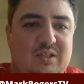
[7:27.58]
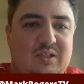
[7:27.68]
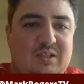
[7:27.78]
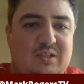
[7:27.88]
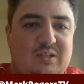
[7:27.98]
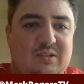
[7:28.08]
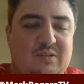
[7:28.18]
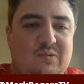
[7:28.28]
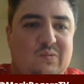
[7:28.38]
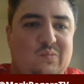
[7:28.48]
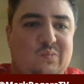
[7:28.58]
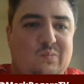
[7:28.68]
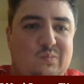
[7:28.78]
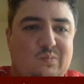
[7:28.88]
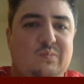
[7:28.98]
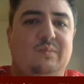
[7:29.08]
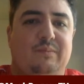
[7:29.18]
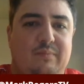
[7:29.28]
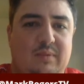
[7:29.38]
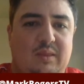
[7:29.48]

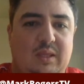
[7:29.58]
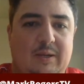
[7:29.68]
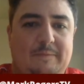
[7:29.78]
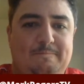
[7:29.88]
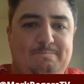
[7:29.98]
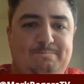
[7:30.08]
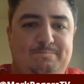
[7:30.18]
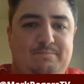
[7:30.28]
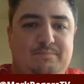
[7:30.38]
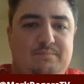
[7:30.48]
(silent)